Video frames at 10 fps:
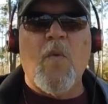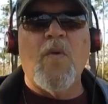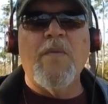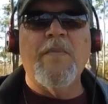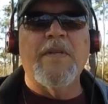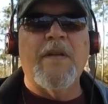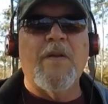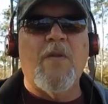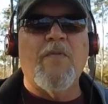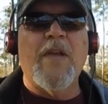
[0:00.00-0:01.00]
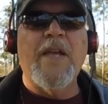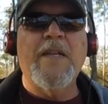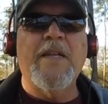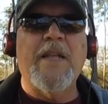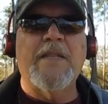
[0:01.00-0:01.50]
warm and
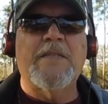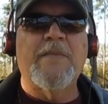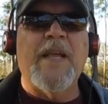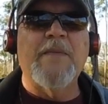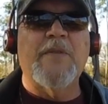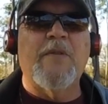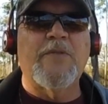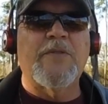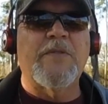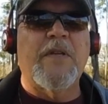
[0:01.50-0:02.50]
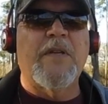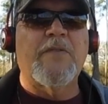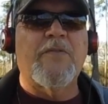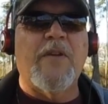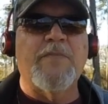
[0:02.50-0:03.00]
overheated, and sometimes those
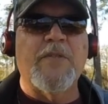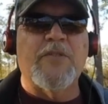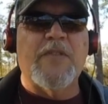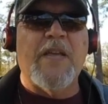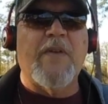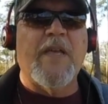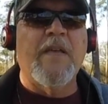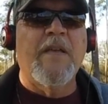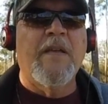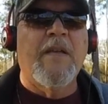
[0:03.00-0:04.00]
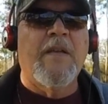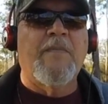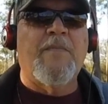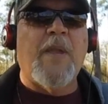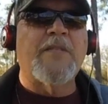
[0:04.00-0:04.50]
transmissions have a
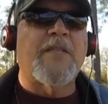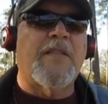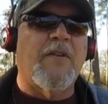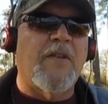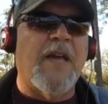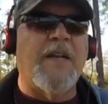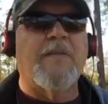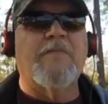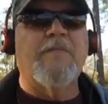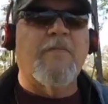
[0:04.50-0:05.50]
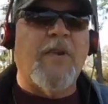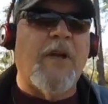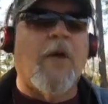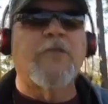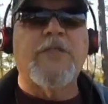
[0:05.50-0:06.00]
place that they'll kind of
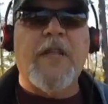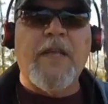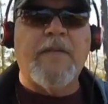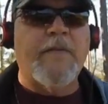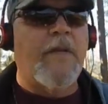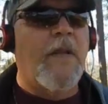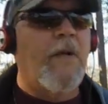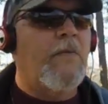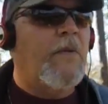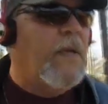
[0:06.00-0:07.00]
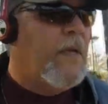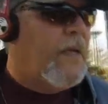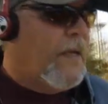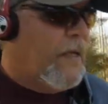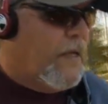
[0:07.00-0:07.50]
regurgitate,
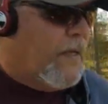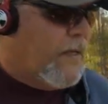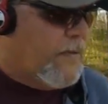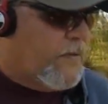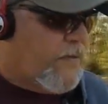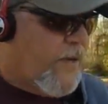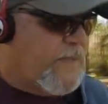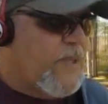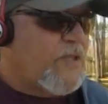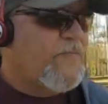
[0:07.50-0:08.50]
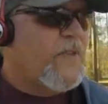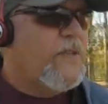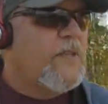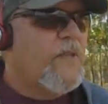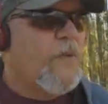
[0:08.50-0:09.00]
the transmission
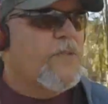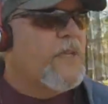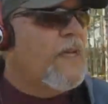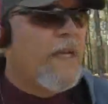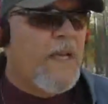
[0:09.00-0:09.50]
fluid. Of course,